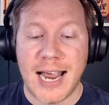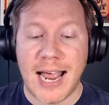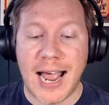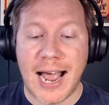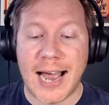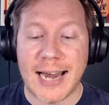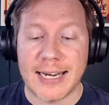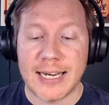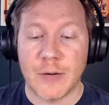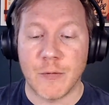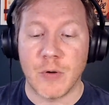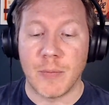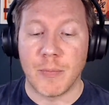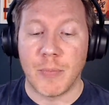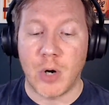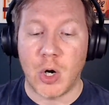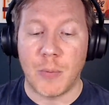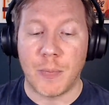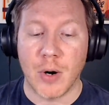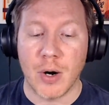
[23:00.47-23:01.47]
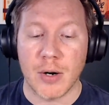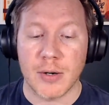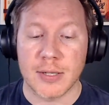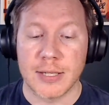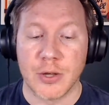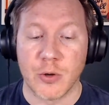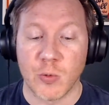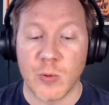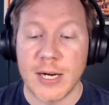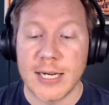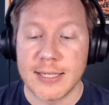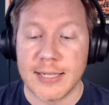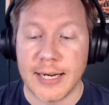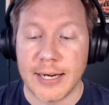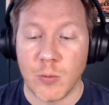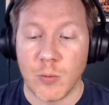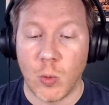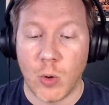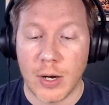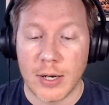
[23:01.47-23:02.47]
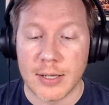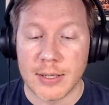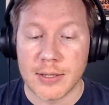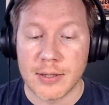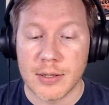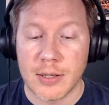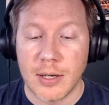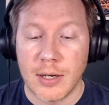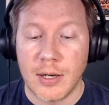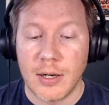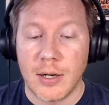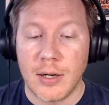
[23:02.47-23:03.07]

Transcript: at different ballparks. And the reasoning was